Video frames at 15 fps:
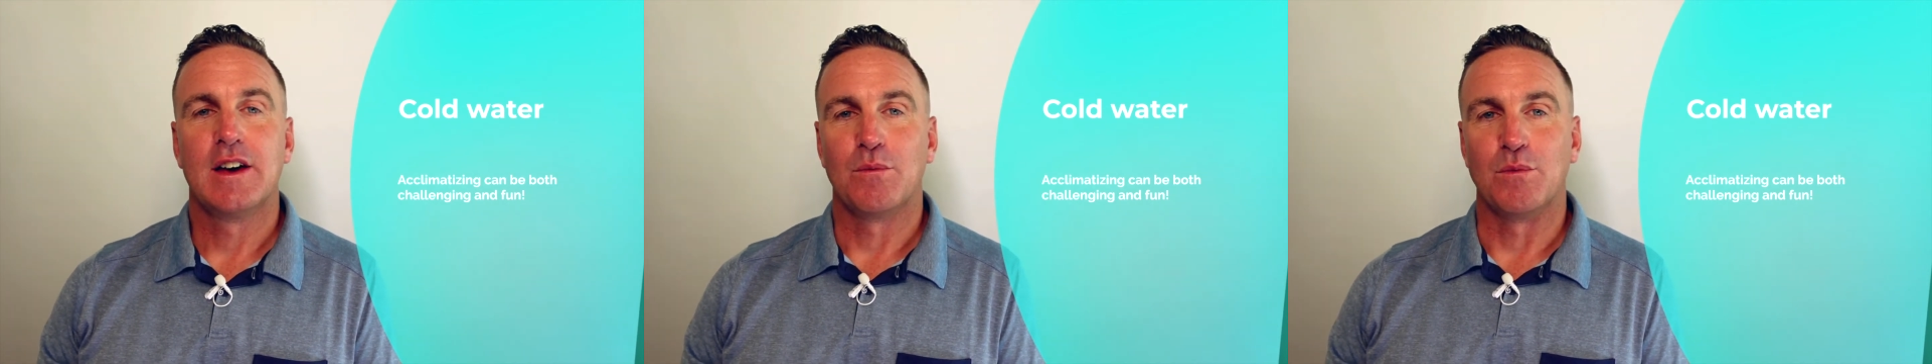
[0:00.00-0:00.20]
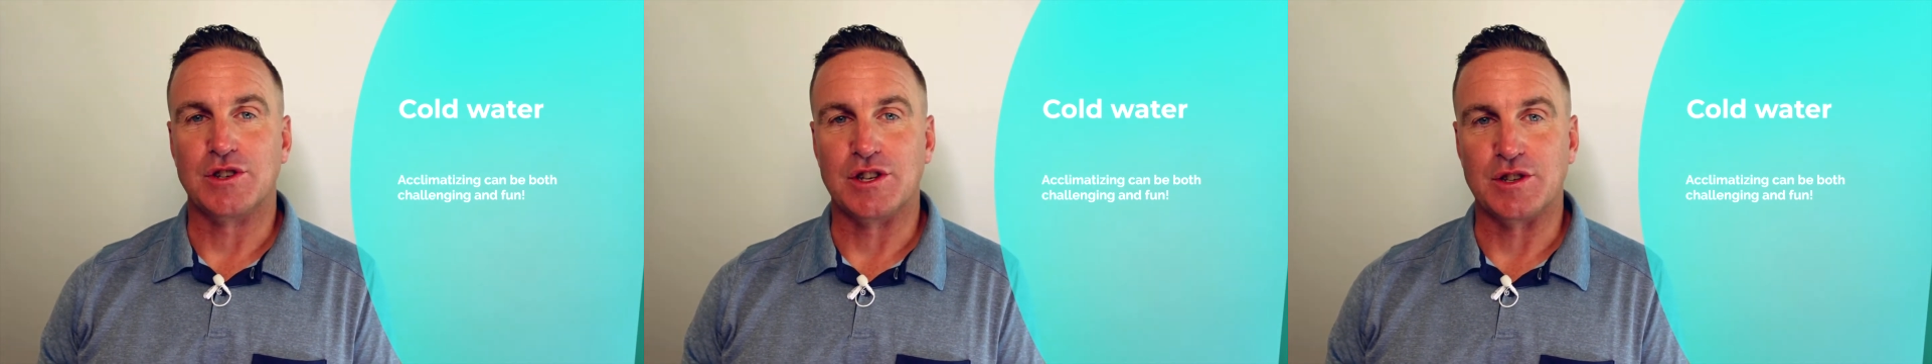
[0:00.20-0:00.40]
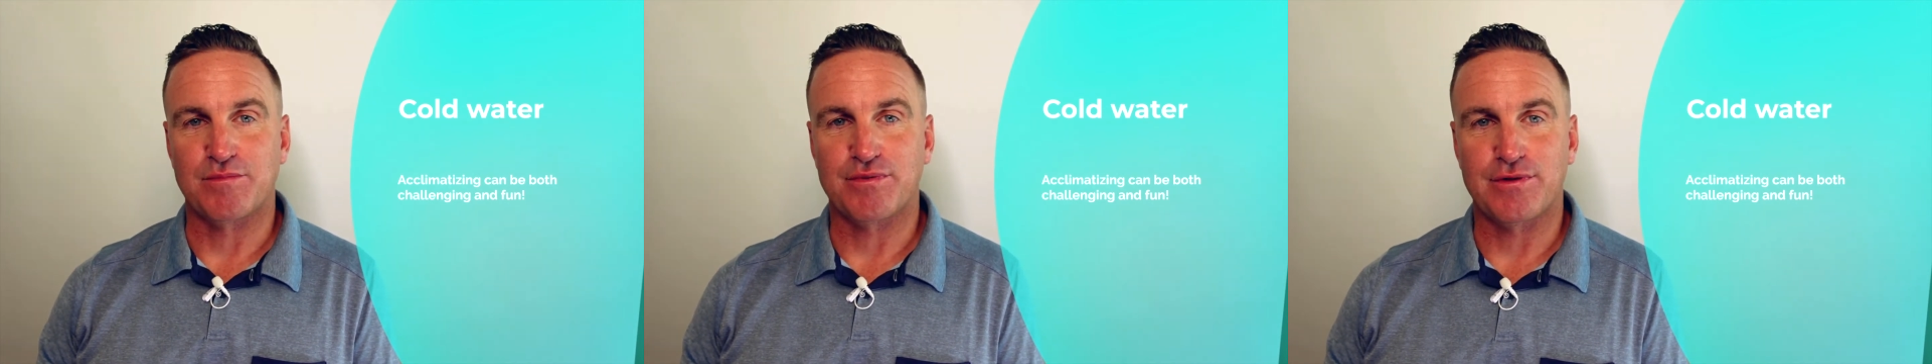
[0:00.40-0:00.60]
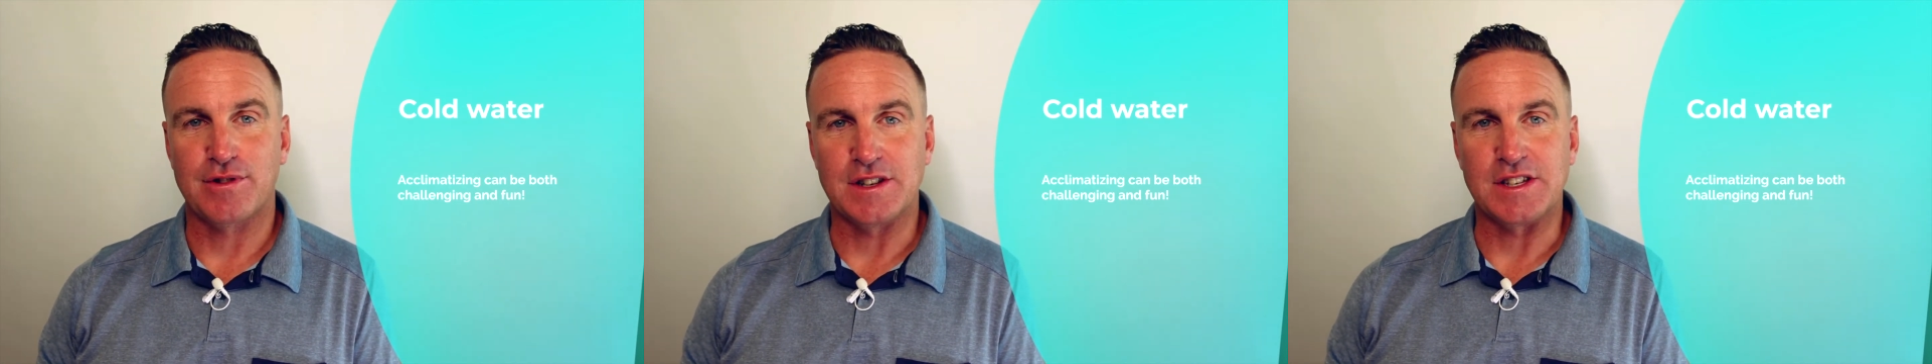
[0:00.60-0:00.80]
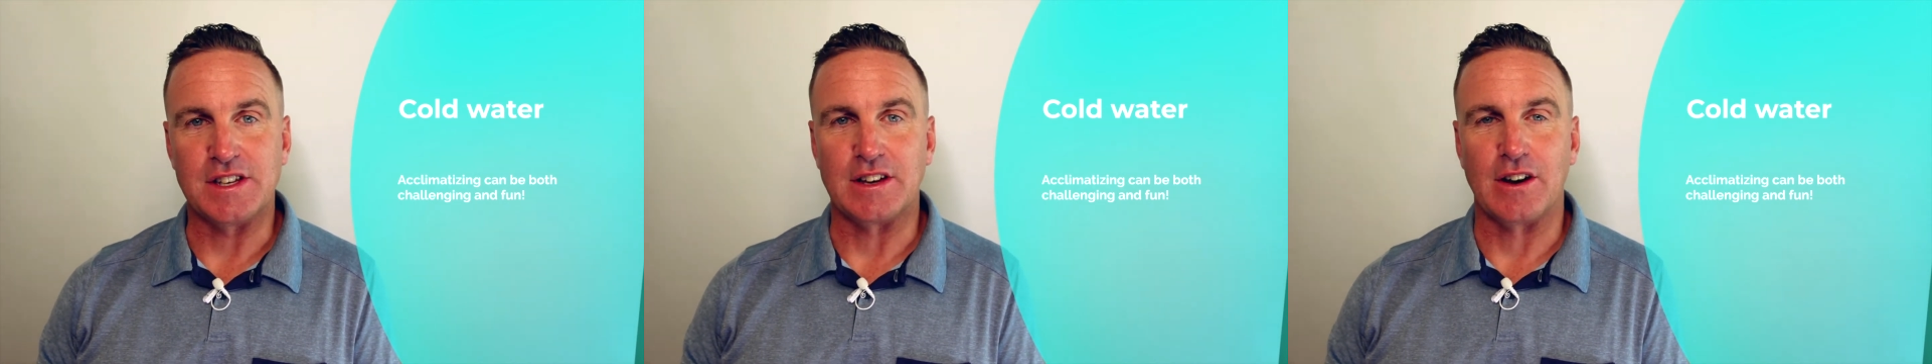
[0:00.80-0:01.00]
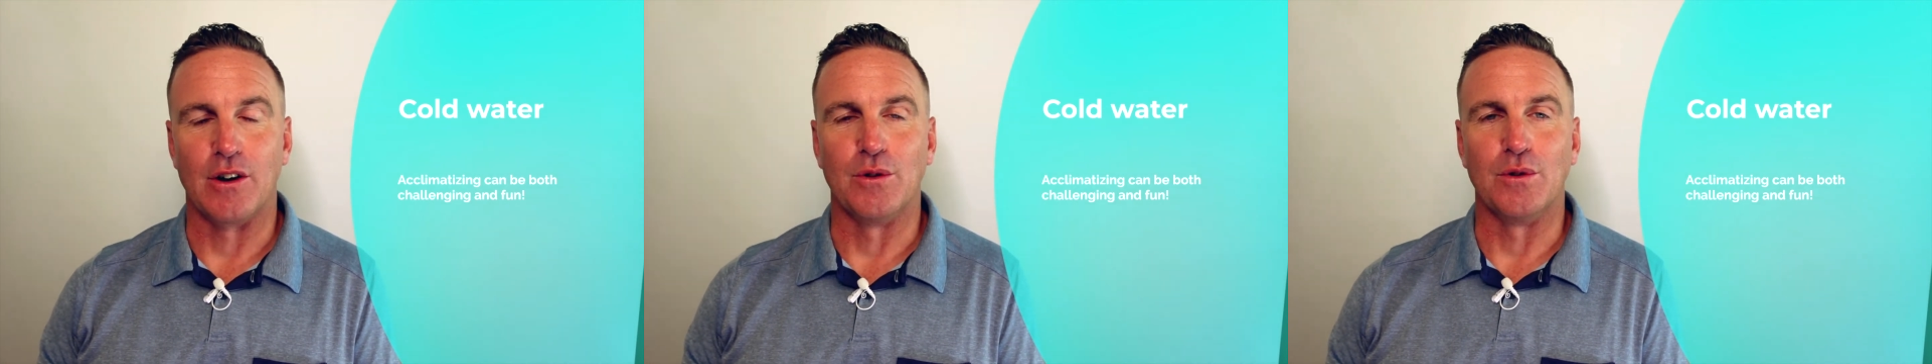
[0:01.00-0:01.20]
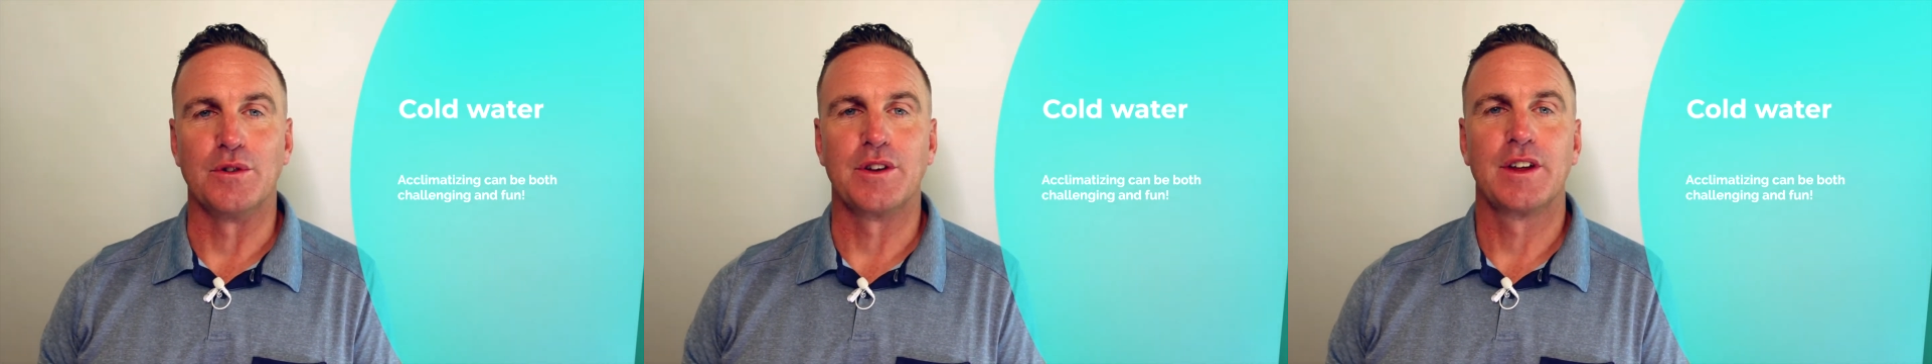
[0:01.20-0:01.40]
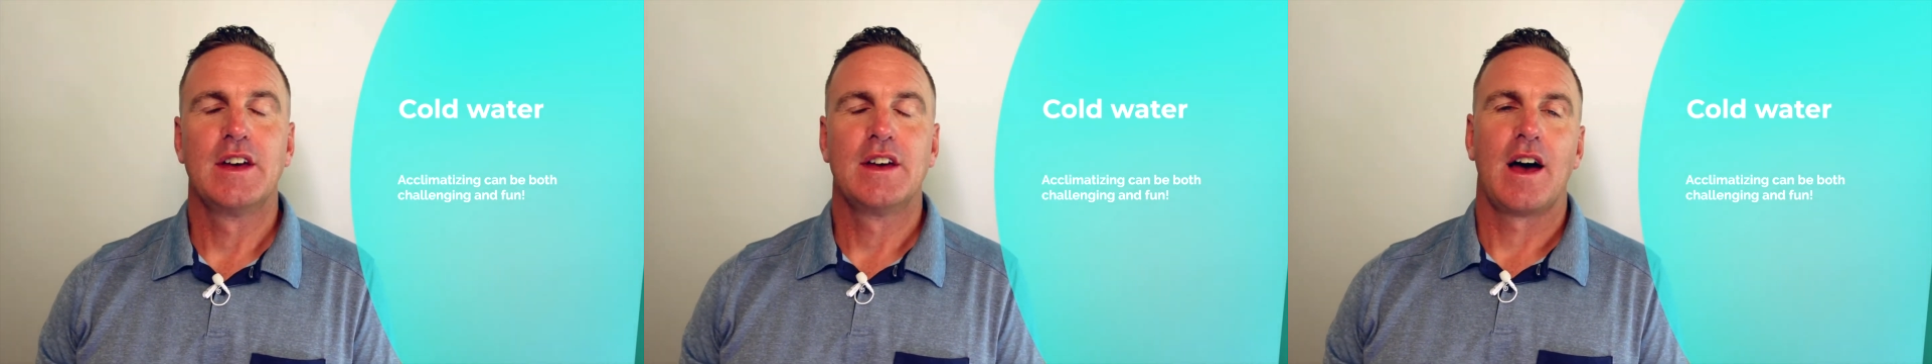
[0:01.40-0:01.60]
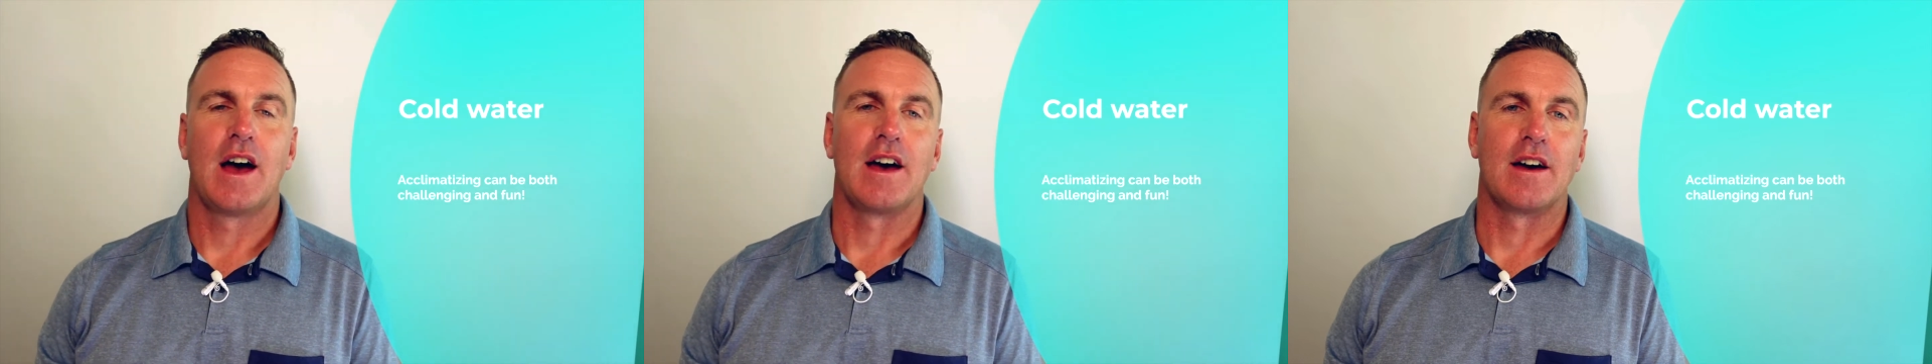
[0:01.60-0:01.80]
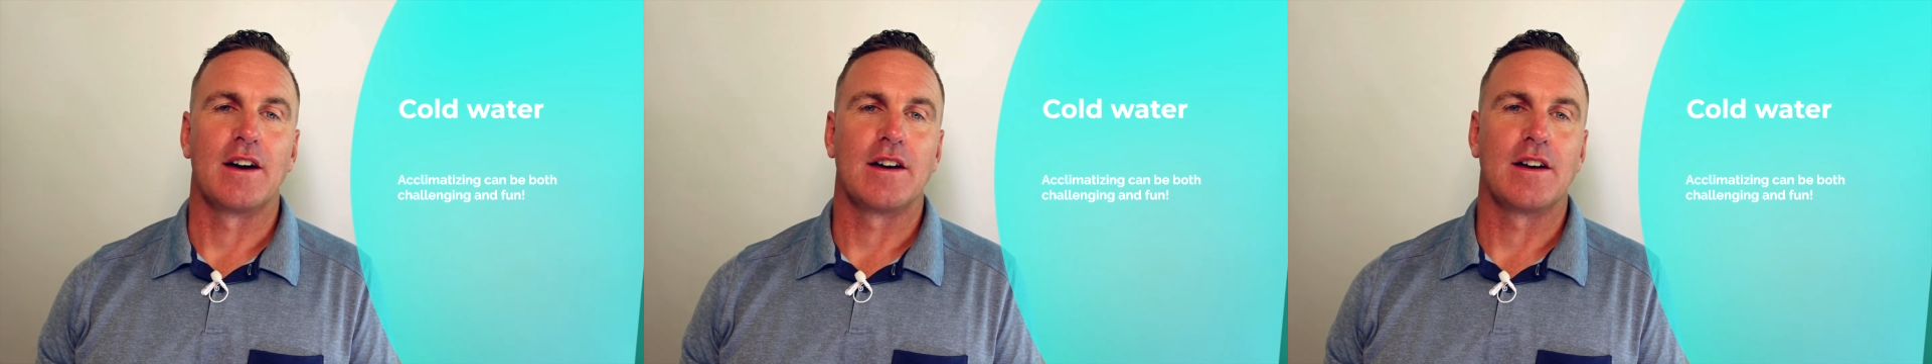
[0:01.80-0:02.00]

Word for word: which is pretty cold uh,